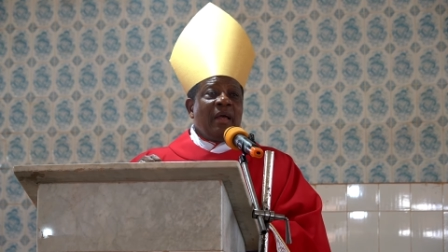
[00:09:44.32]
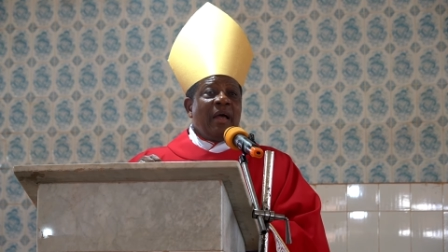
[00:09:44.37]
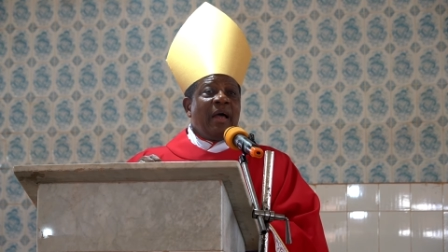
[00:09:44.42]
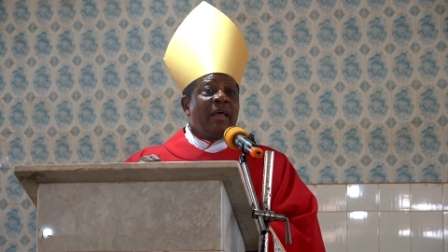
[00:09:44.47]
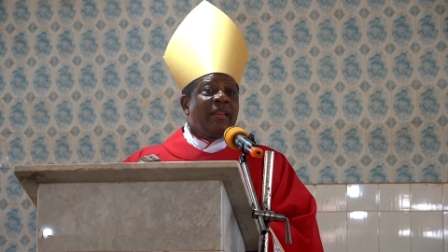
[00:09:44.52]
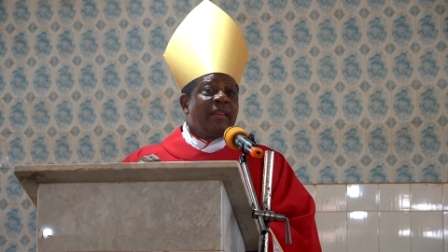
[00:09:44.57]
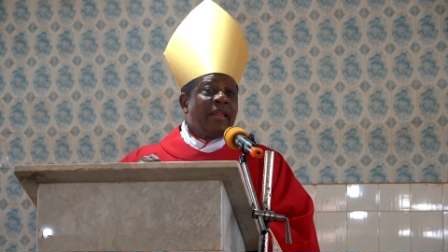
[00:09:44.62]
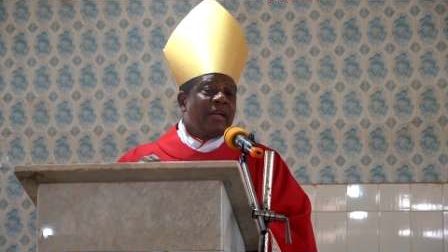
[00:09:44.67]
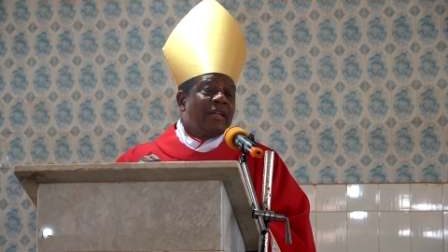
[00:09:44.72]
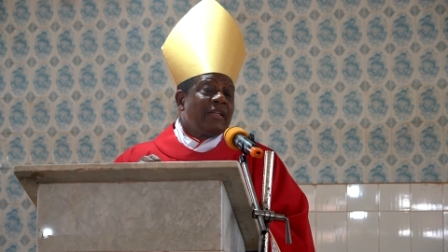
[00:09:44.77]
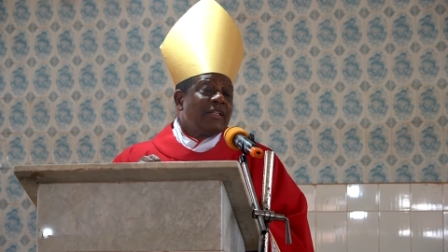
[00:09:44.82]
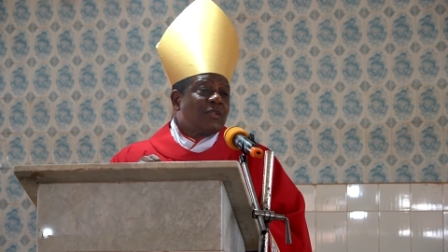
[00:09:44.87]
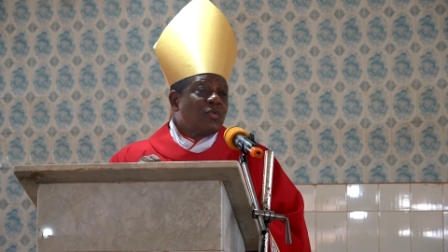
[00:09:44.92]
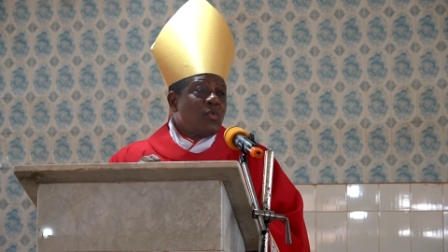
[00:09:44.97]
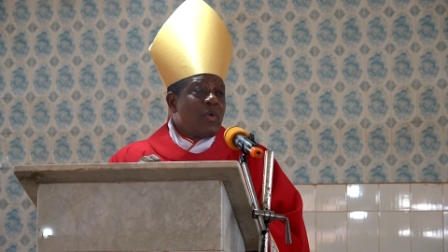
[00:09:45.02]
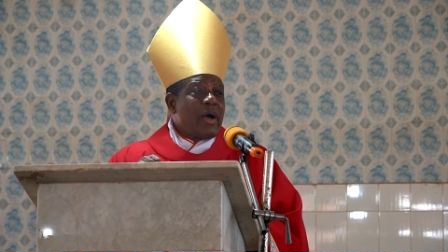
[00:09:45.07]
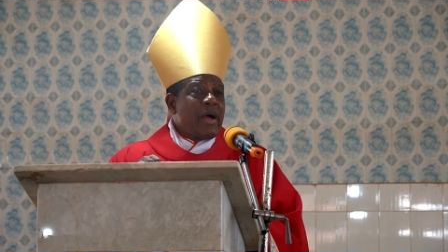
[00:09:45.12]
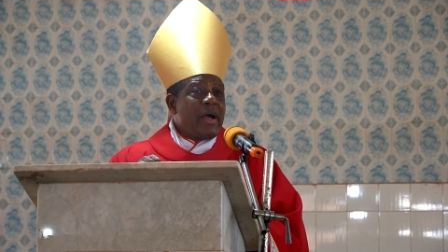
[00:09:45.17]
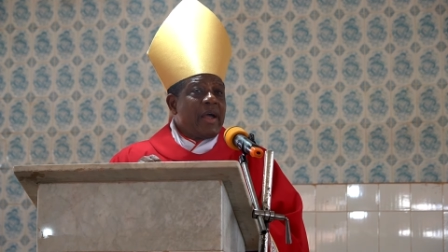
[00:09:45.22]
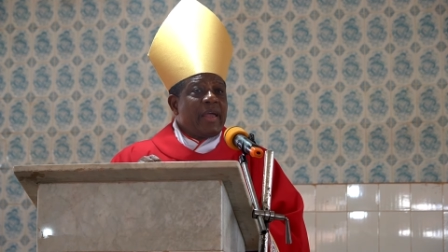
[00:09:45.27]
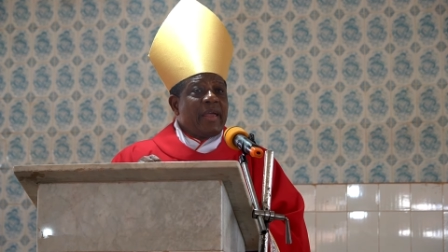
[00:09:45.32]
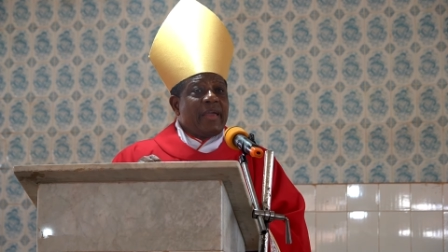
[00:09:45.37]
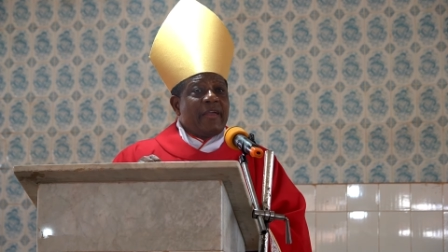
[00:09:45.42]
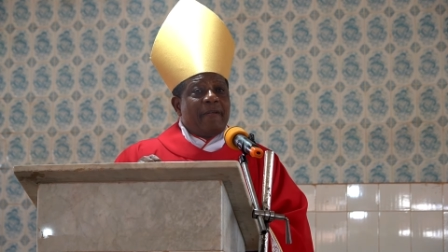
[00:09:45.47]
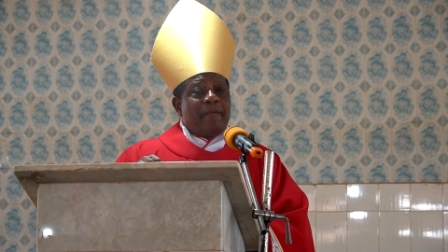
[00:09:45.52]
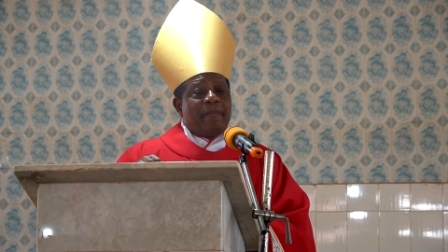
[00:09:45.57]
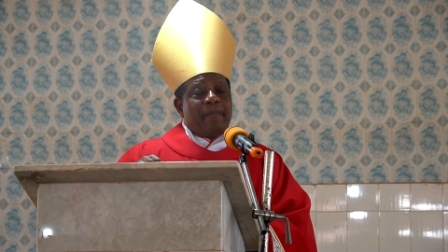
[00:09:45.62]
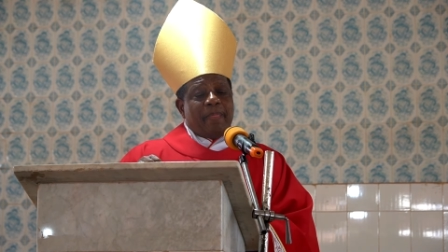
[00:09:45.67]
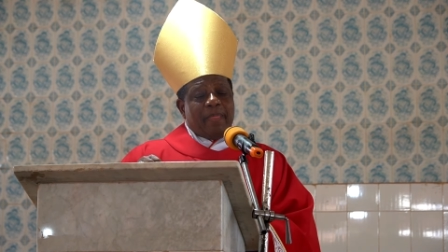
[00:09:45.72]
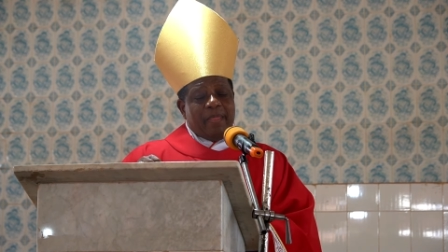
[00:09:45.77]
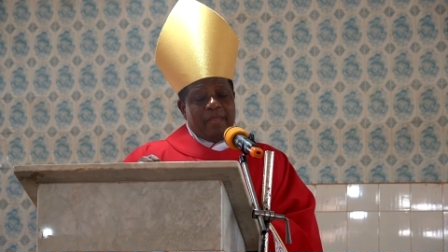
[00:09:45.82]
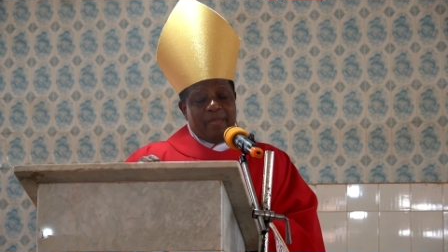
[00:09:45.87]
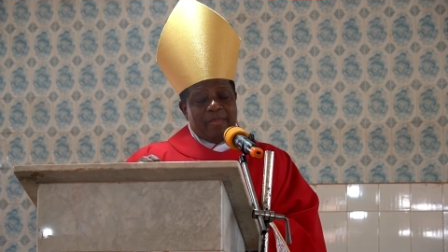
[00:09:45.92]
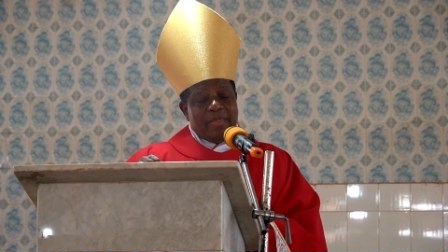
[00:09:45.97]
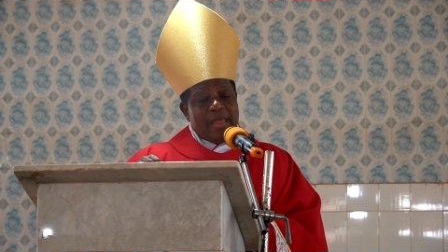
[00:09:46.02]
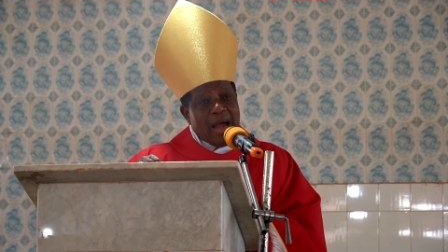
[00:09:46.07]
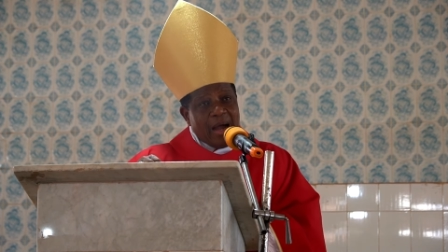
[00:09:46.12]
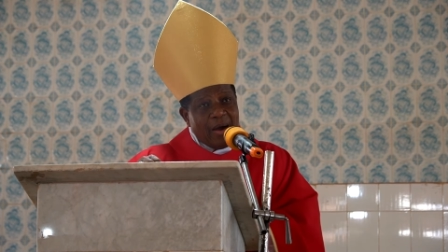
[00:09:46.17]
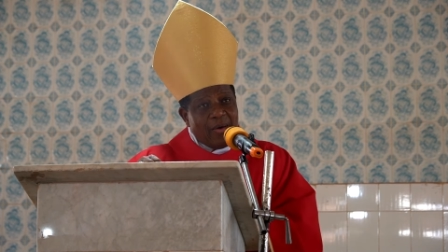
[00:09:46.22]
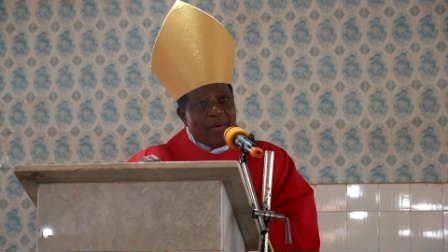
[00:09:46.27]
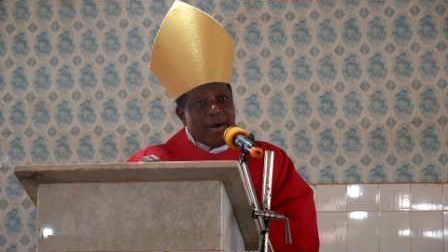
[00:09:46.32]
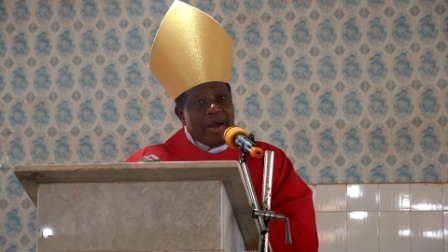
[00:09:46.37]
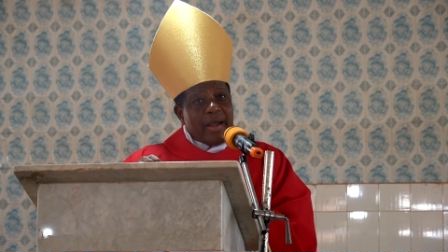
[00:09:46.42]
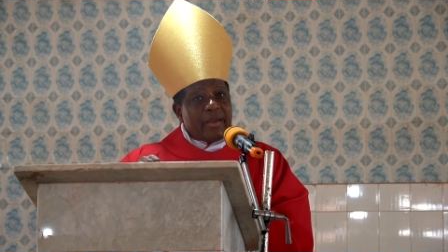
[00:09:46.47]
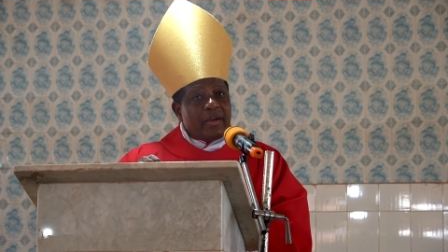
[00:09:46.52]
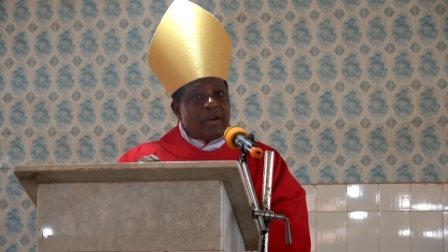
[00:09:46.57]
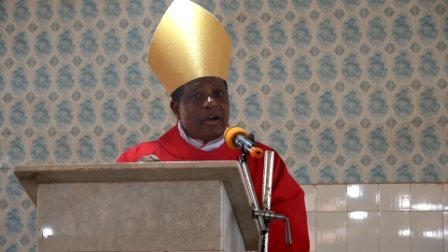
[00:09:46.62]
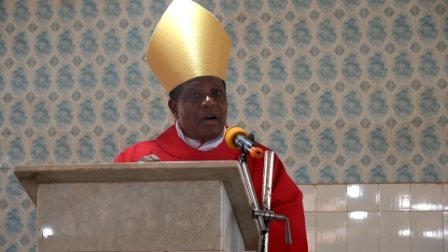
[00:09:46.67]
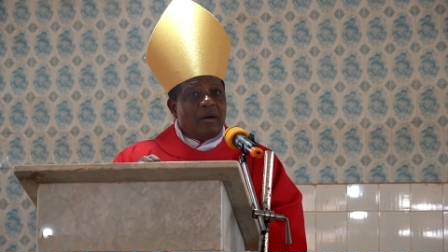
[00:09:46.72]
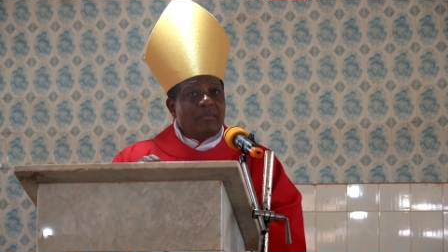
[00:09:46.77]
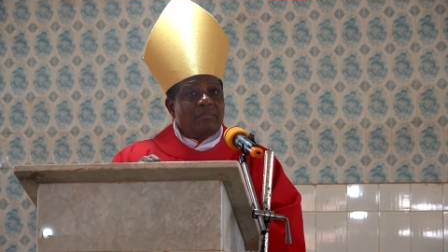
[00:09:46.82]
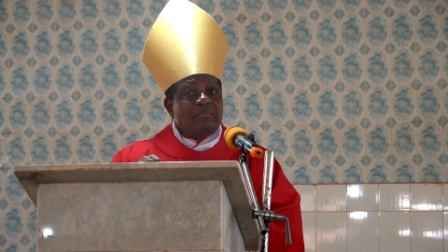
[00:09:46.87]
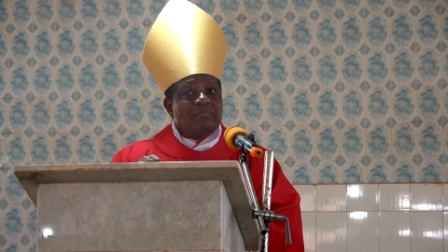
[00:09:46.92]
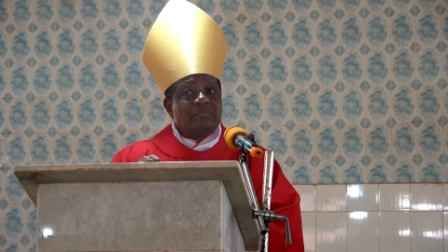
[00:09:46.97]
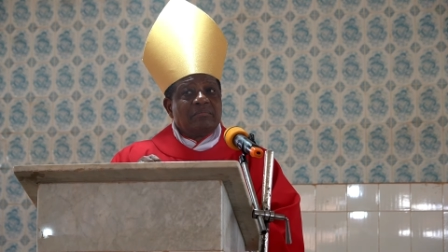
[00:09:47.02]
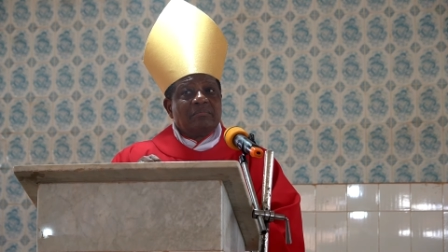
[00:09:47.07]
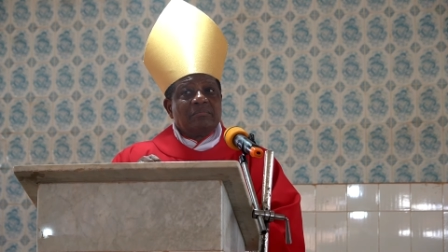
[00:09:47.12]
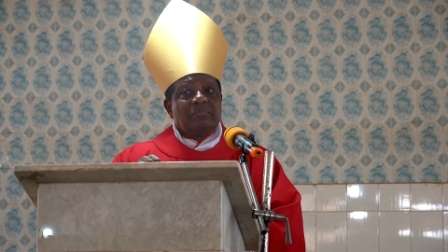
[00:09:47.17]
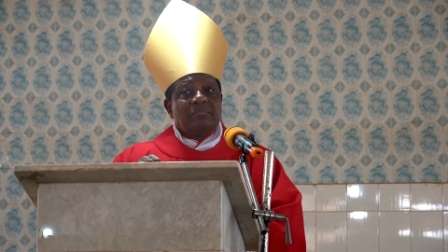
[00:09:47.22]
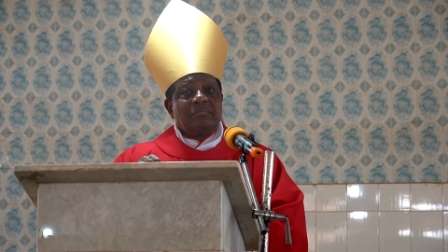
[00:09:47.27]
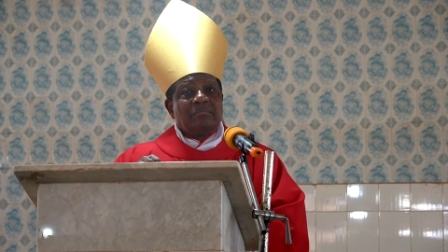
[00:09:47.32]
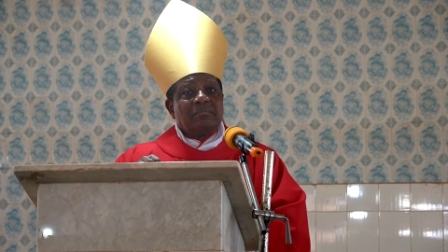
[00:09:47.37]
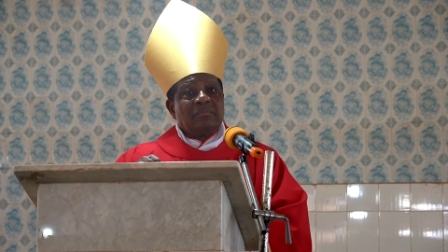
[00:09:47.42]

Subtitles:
And that is why now I come